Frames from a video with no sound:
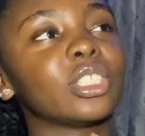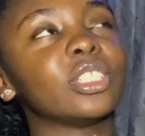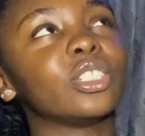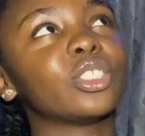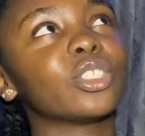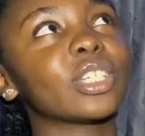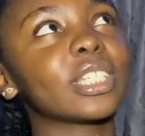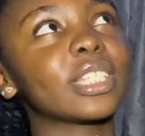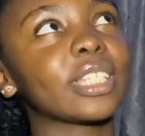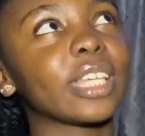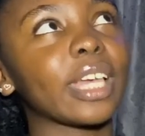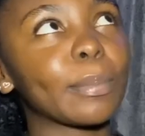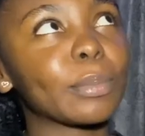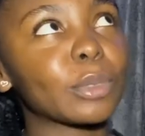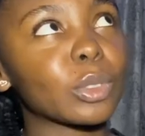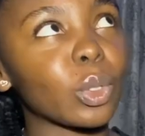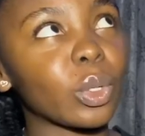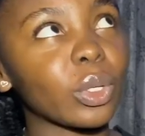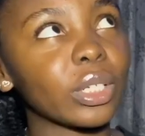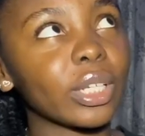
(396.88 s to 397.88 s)
They just
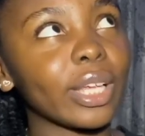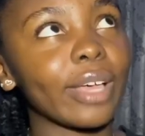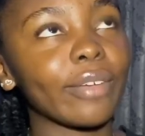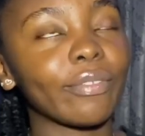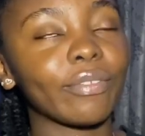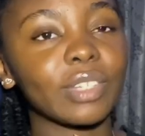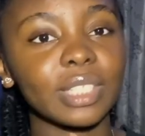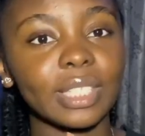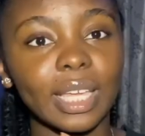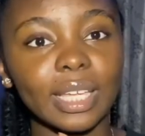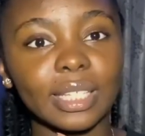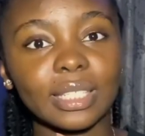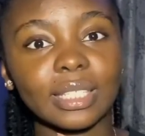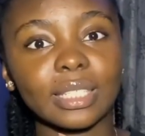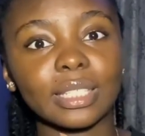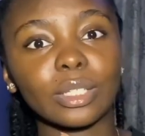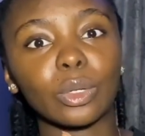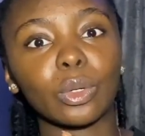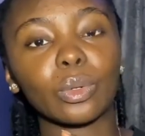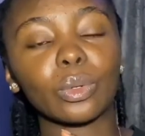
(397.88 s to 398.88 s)
kept on
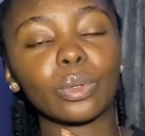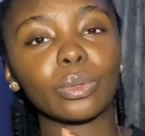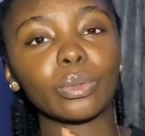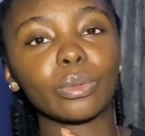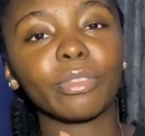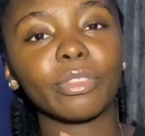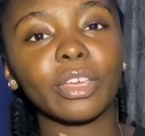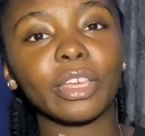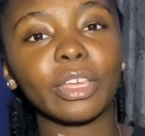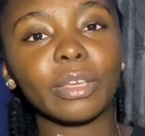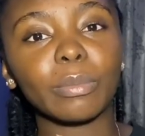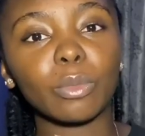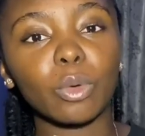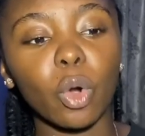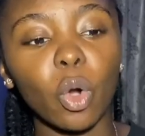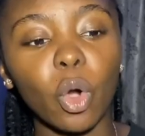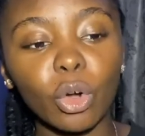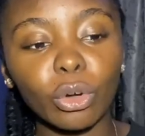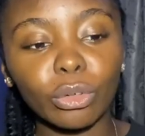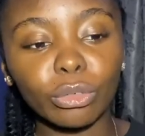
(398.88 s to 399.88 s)
emphasizing the whole theme
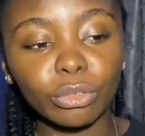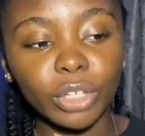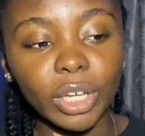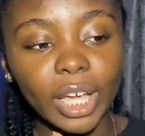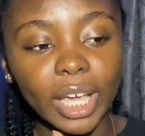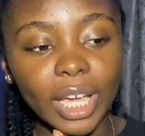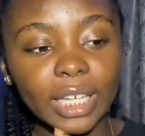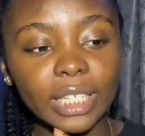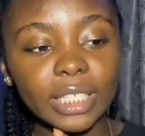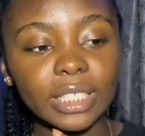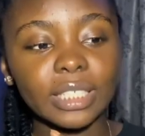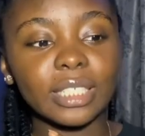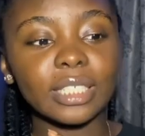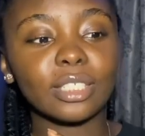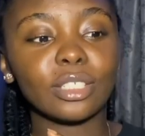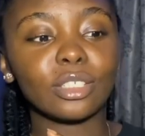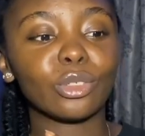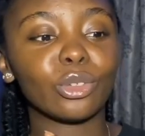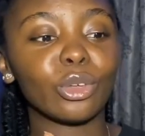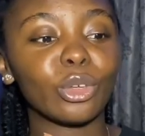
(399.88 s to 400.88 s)
of
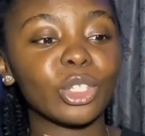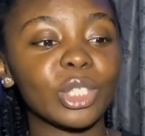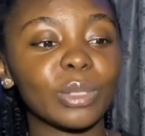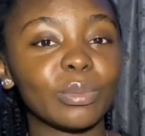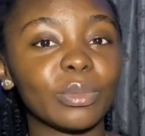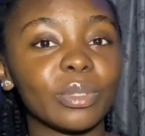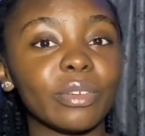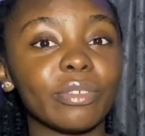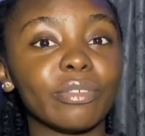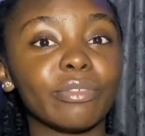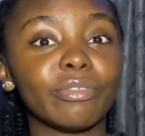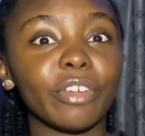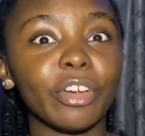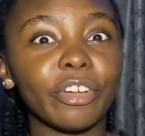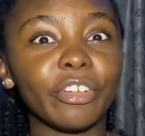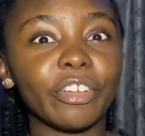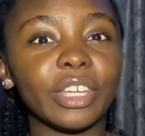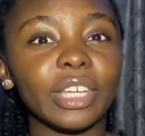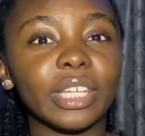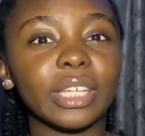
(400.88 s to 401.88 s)
this is going to be a
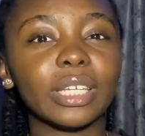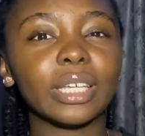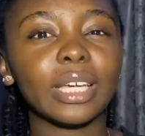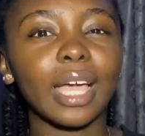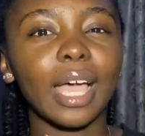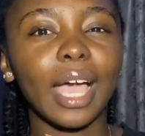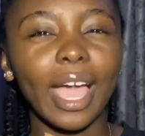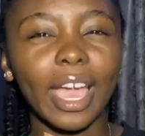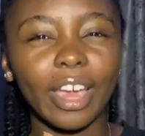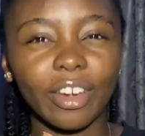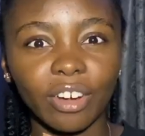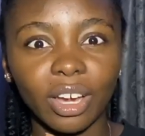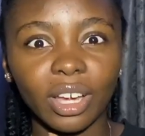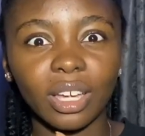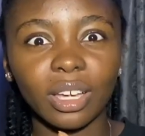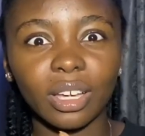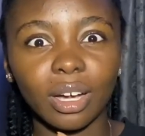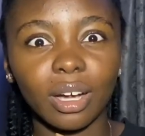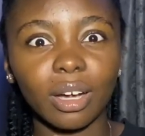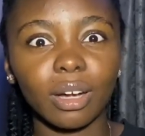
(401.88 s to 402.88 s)
very
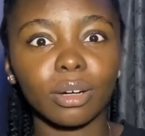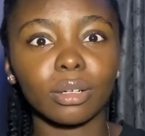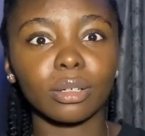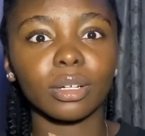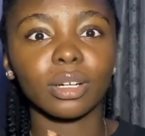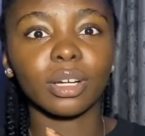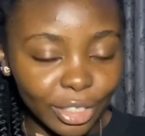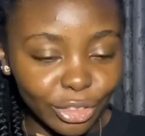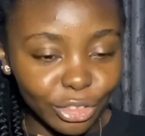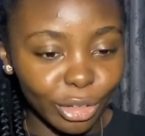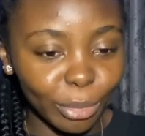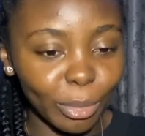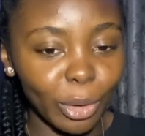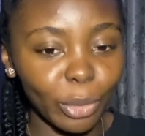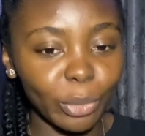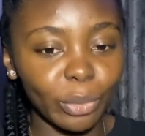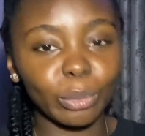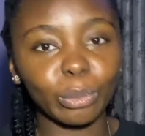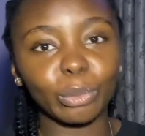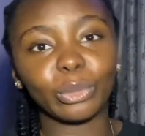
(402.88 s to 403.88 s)
hierarchical kid
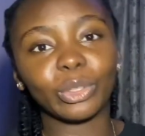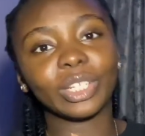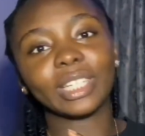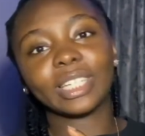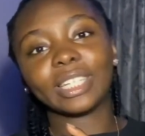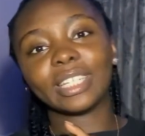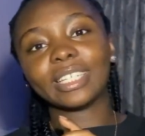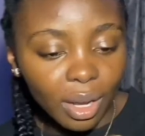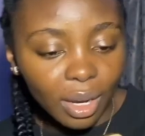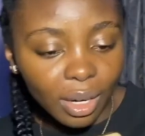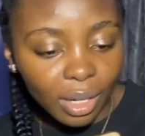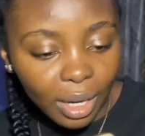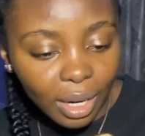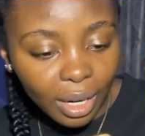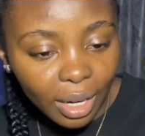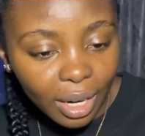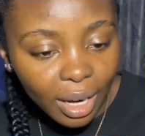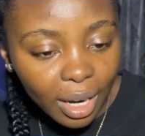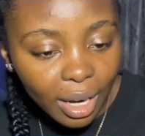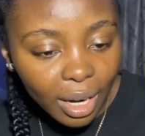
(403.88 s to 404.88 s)
drama with bully.
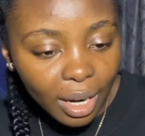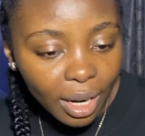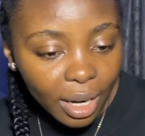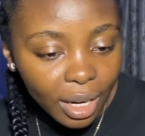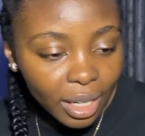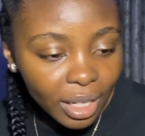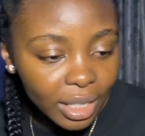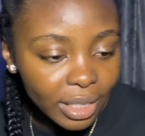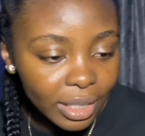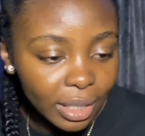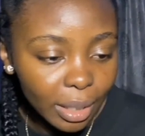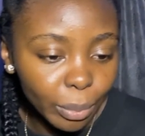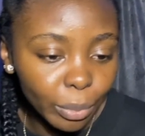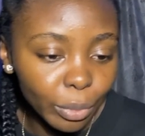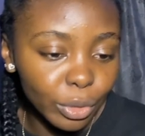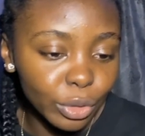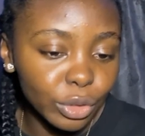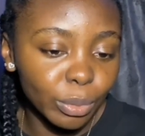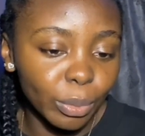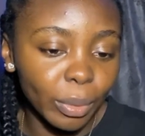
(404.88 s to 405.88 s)
Kangha is
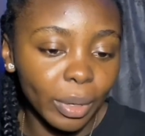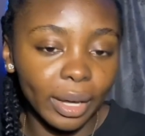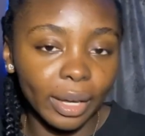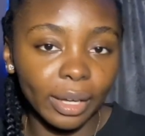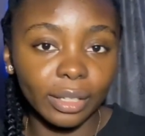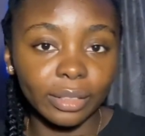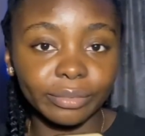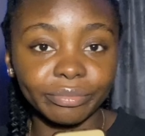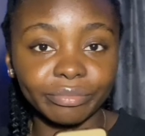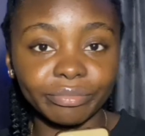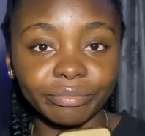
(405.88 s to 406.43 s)
approached by